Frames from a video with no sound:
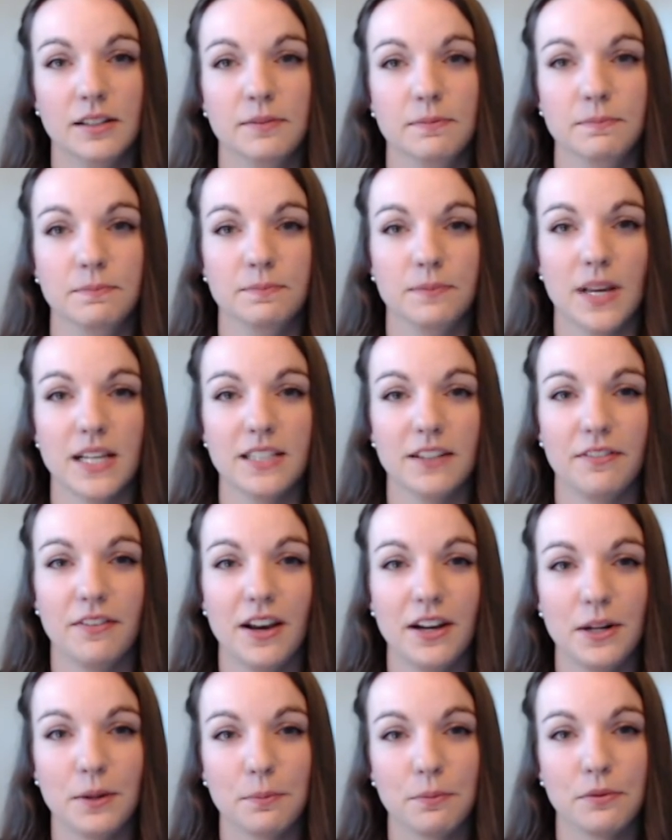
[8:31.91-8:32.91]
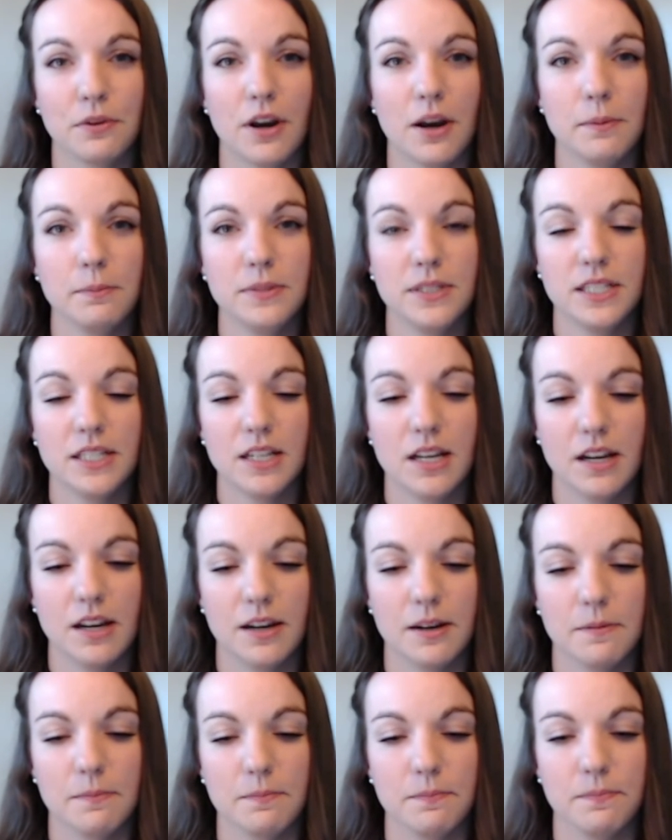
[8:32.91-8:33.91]
As a final prompt,
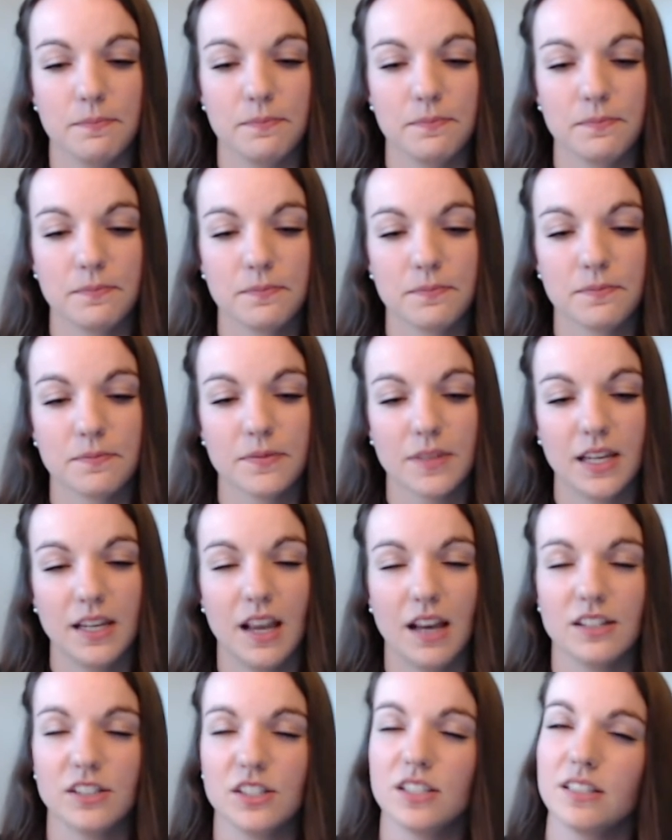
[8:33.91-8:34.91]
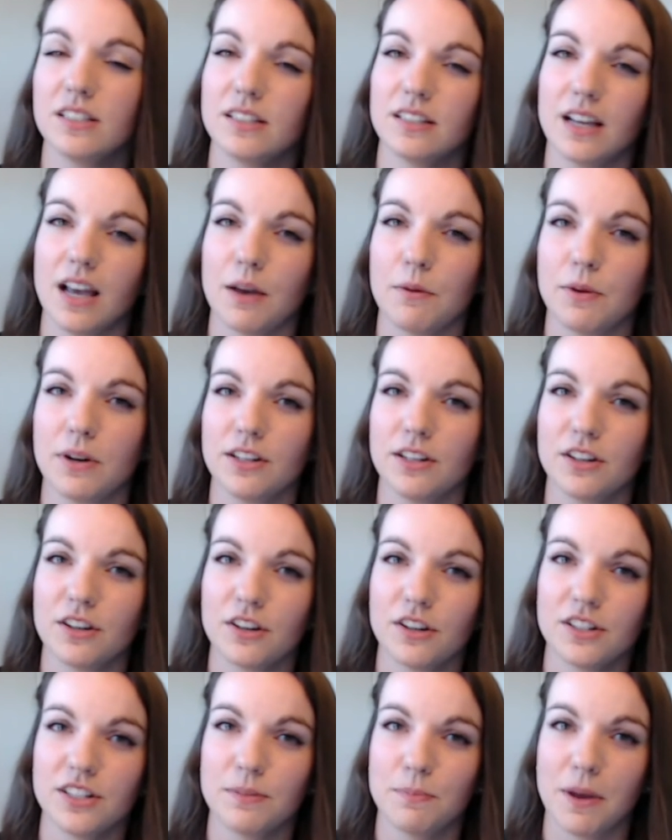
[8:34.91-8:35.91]
I would
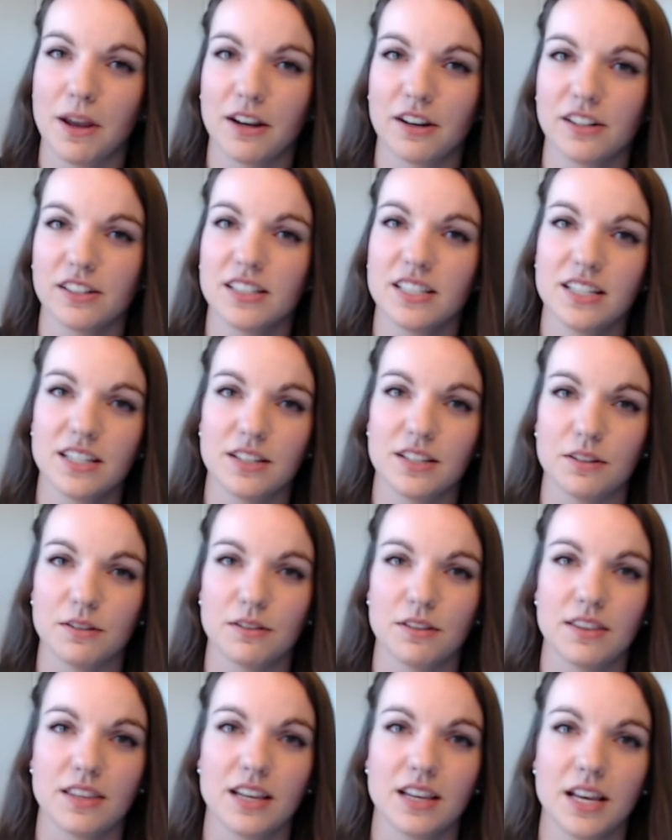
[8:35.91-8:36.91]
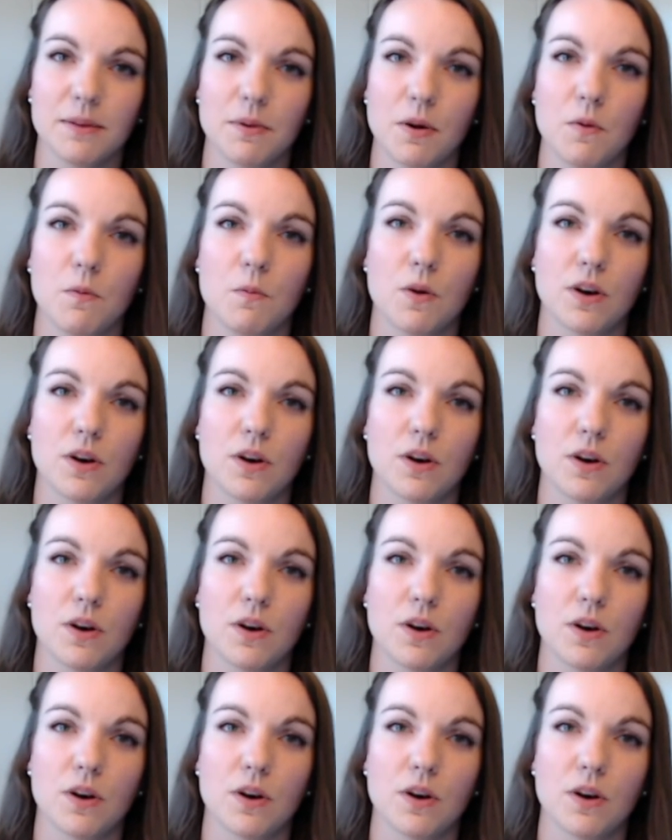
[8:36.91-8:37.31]
encourage parents to think about one